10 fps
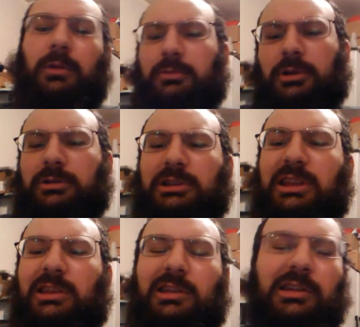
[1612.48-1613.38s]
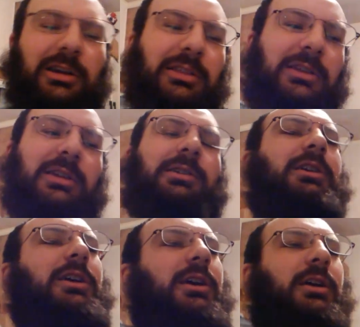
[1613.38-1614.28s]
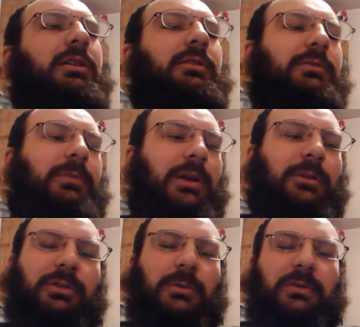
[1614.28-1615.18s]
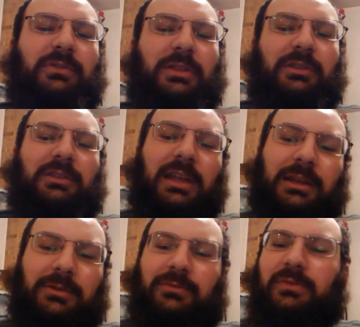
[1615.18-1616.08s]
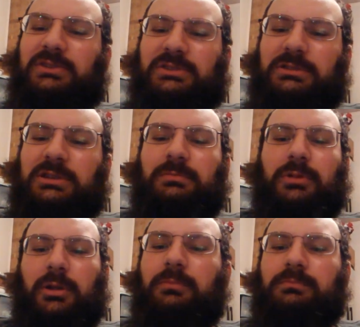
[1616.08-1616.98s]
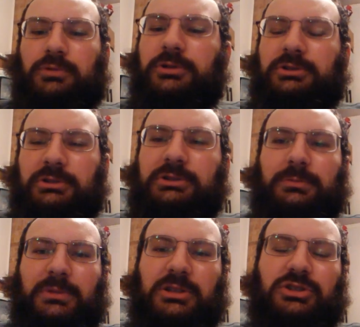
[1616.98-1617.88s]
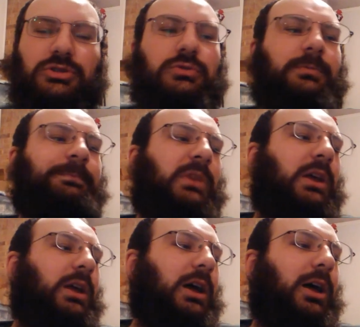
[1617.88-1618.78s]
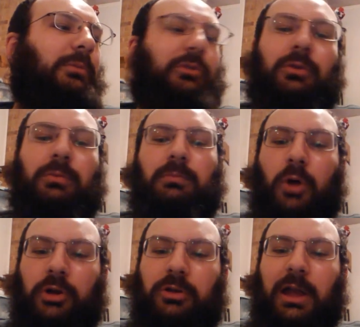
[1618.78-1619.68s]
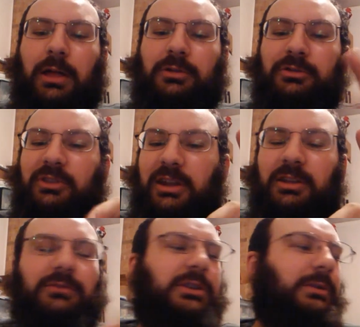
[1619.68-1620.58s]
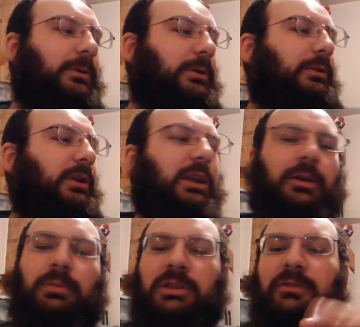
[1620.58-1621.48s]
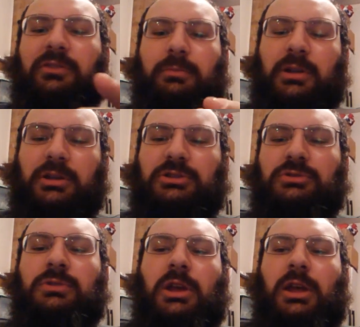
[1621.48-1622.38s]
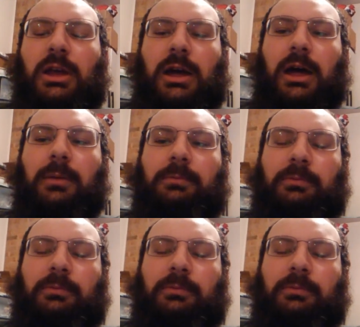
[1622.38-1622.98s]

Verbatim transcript: little leak year, I think, because I don't think we've set the date officially, but I'm pretty sure it's going to be in June. Um, so mark your calendars tentatively, and I believe it's the middle of June. Uh,